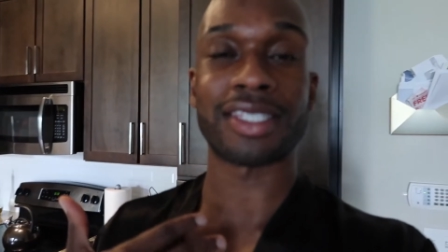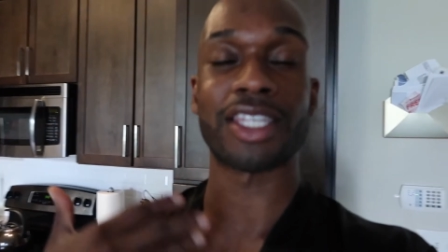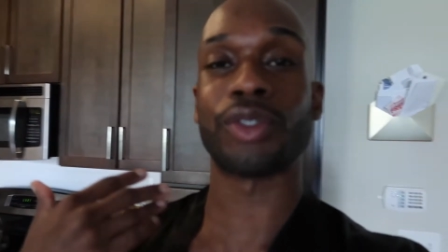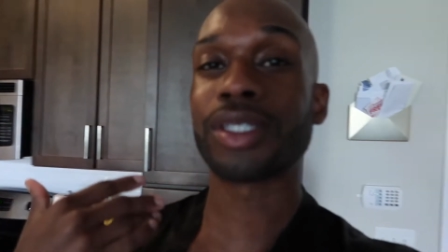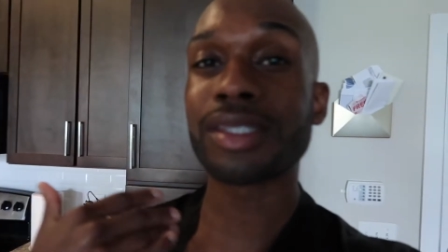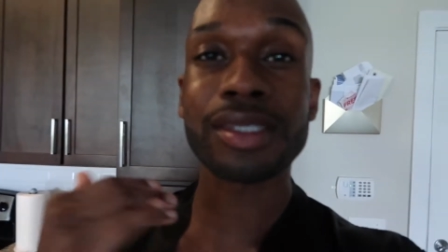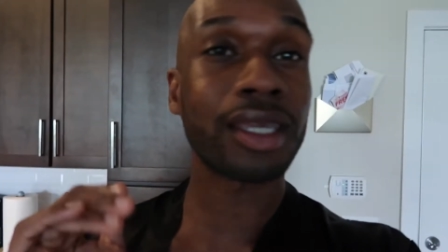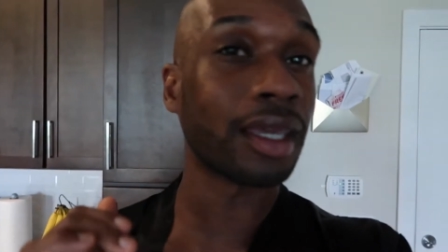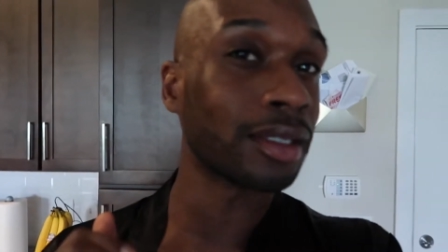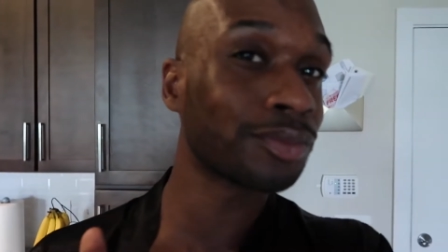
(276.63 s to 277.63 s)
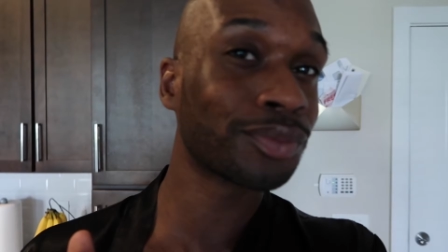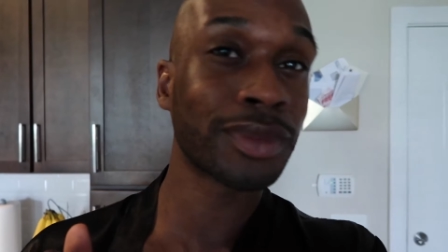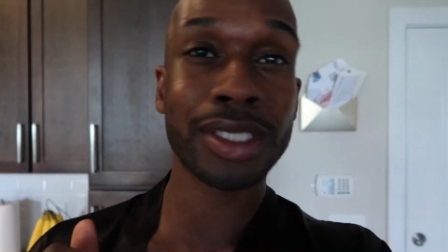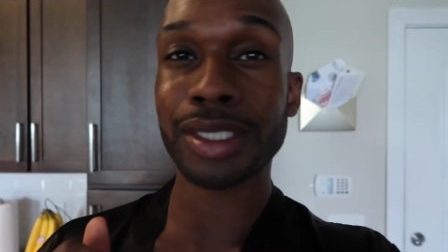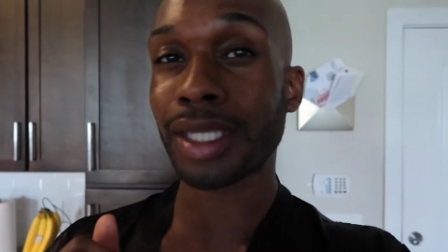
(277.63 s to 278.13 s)
As you can see,
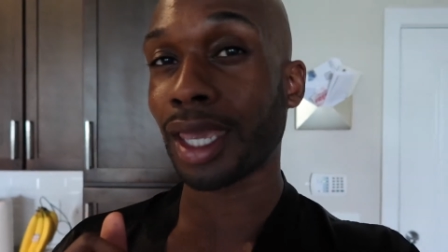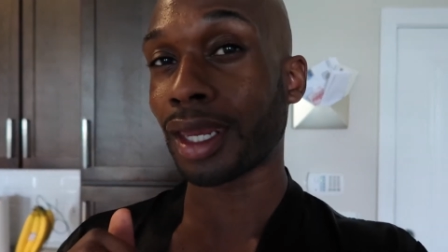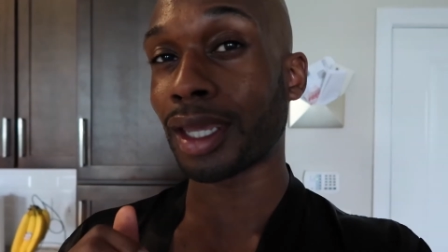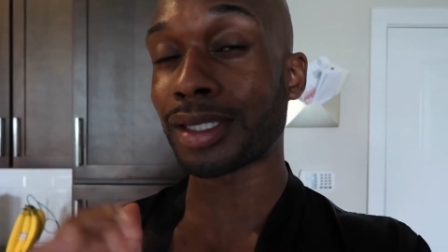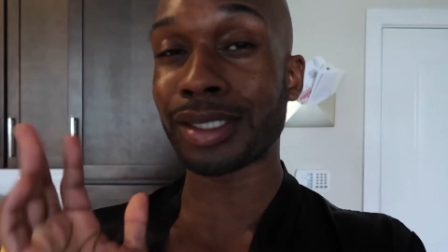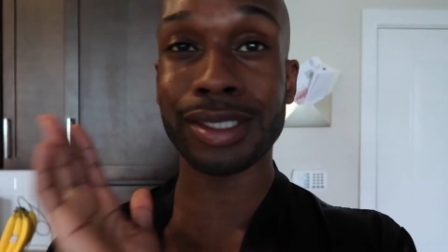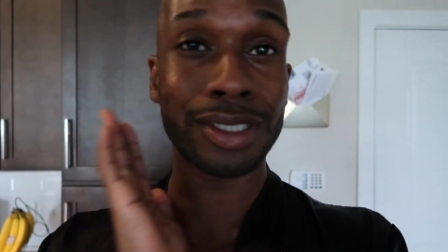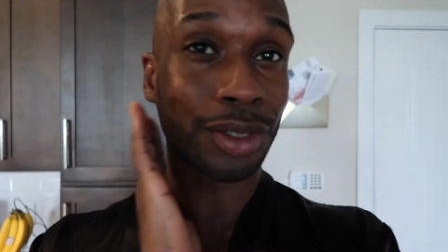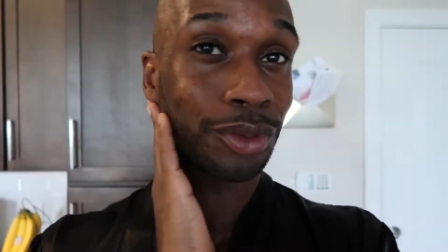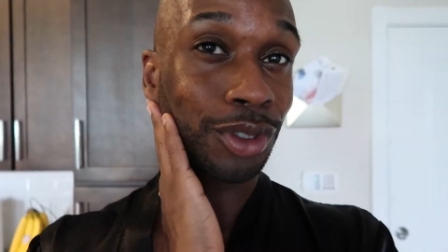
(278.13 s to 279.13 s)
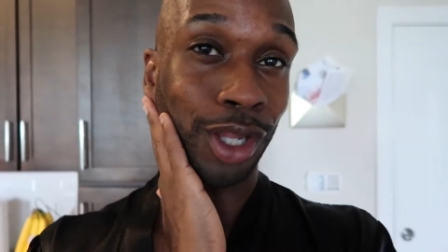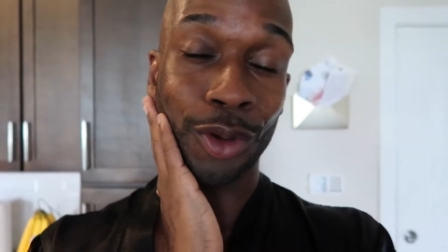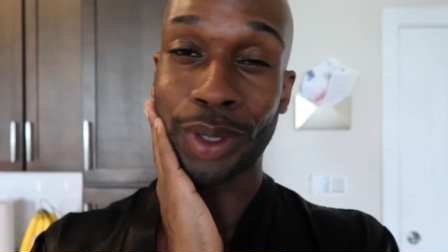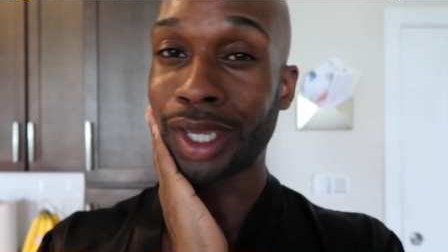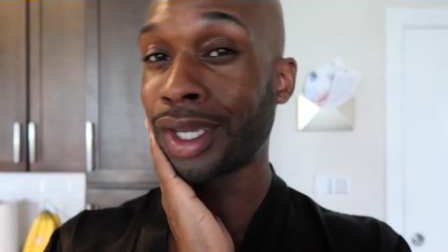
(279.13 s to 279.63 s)
skin is still
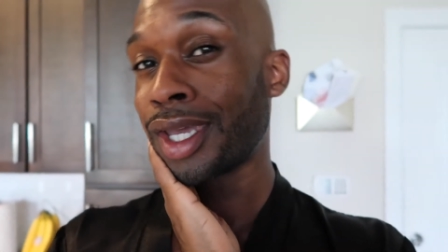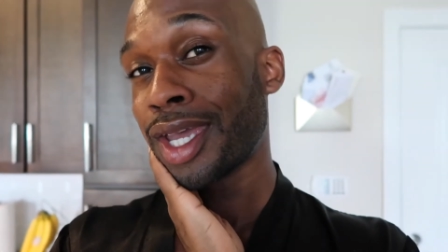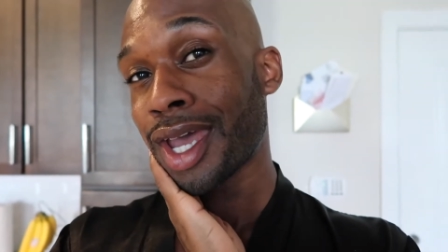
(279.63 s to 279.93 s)
glowing.